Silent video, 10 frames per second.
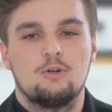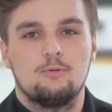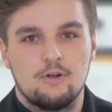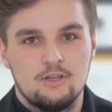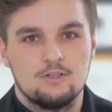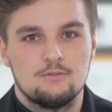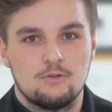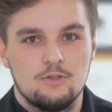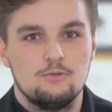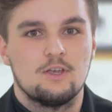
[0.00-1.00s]
preparation
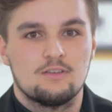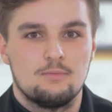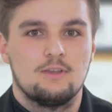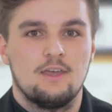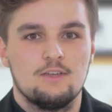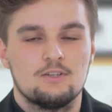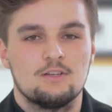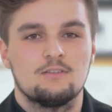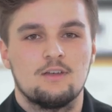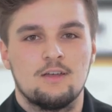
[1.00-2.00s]
for the UCAS
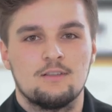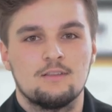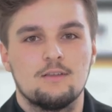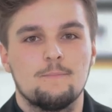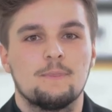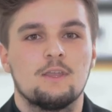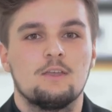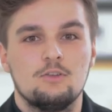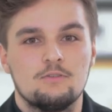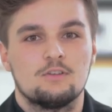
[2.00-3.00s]
applications and
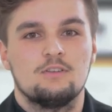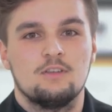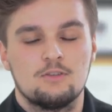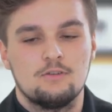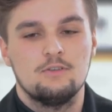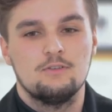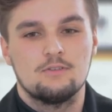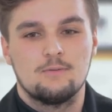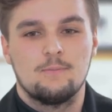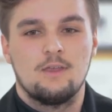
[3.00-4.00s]
university
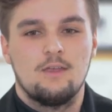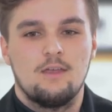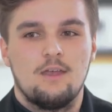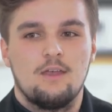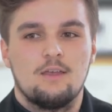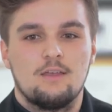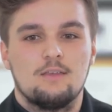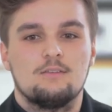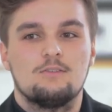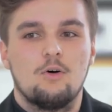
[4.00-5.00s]
interviews,
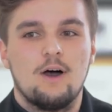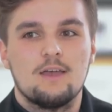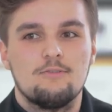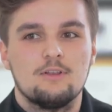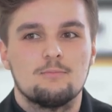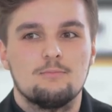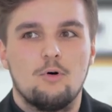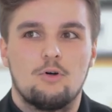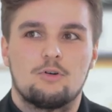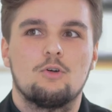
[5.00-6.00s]
so I feel
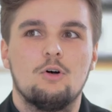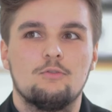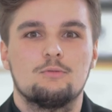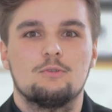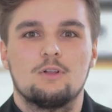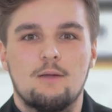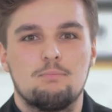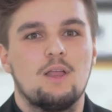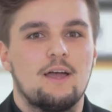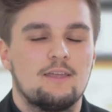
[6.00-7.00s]
more comfortable
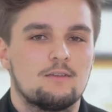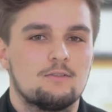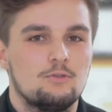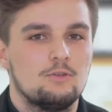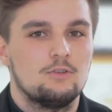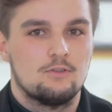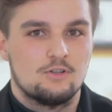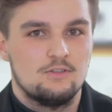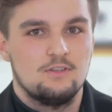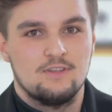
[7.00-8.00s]
applying to
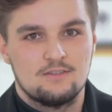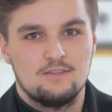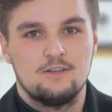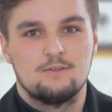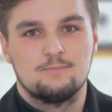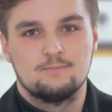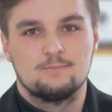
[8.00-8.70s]
universities next year.